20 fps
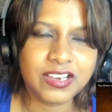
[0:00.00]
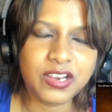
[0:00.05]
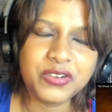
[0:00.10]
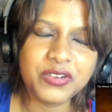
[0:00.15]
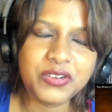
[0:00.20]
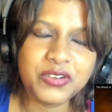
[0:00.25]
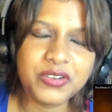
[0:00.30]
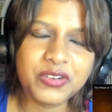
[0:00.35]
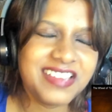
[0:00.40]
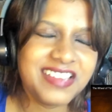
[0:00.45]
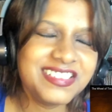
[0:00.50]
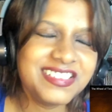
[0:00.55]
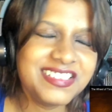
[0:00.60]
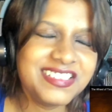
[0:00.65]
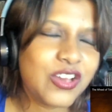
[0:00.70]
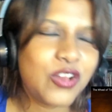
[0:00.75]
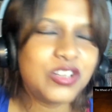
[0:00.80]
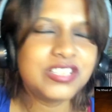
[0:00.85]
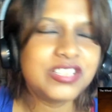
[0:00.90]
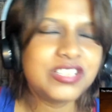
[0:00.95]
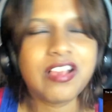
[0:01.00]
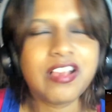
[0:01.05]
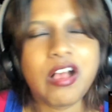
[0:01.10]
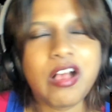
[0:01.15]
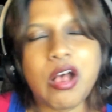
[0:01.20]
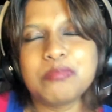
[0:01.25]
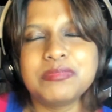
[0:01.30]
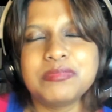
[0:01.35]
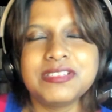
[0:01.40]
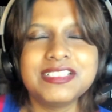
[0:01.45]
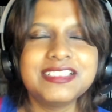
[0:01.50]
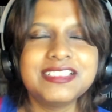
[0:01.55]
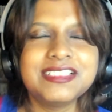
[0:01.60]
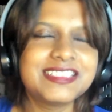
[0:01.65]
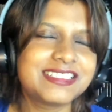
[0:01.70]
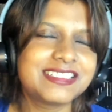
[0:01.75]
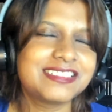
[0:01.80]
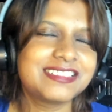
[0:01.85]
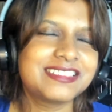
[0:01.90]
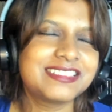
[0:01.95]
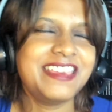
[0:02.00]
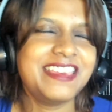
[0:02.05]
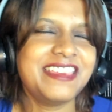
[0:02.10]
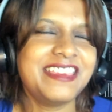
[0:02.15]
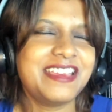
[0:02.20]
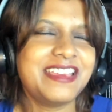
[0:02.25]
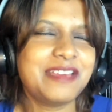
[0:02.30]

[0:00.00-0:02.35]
Rand is all topless and yeah,